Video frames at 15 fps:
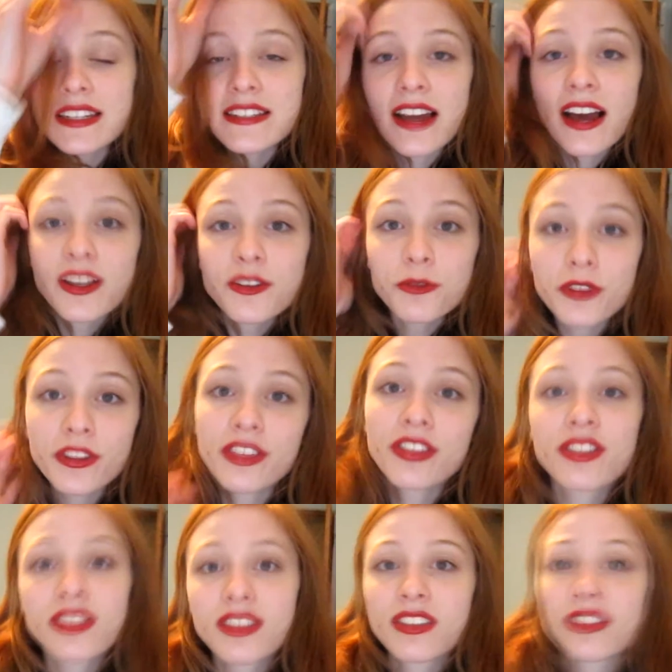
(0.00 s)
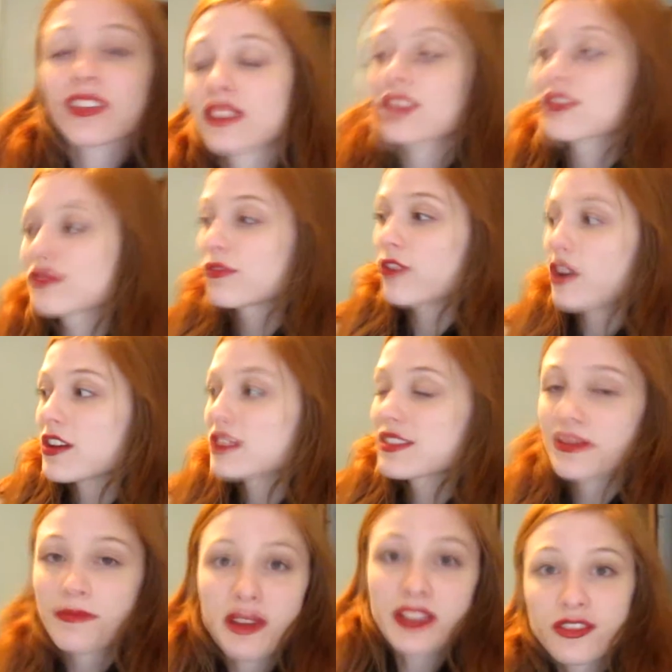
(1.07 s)
done with the fall
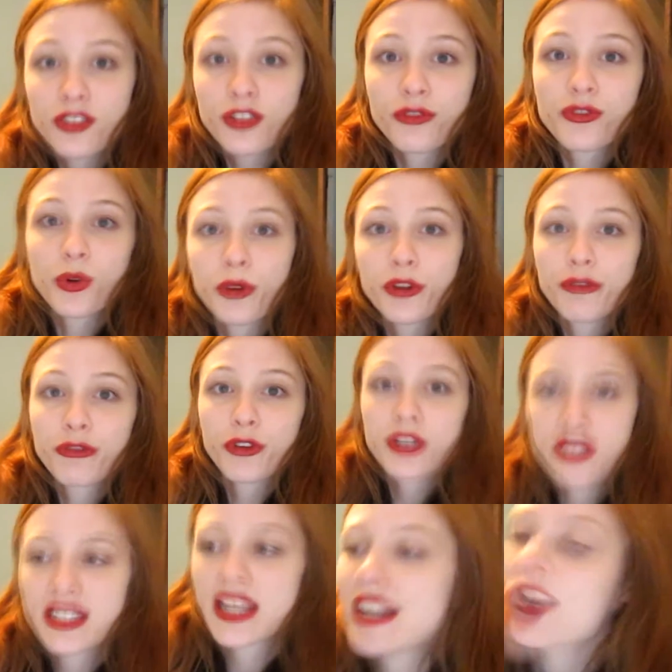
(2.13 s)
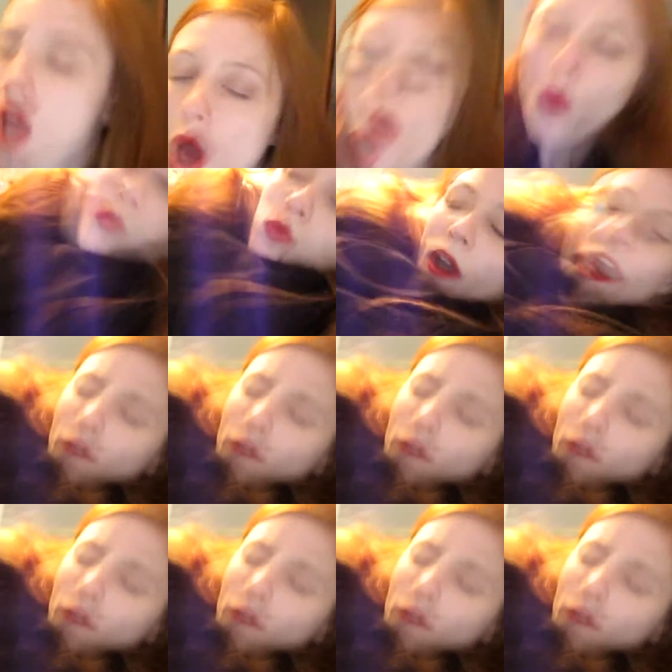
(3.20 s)
semester of 2014. Woo!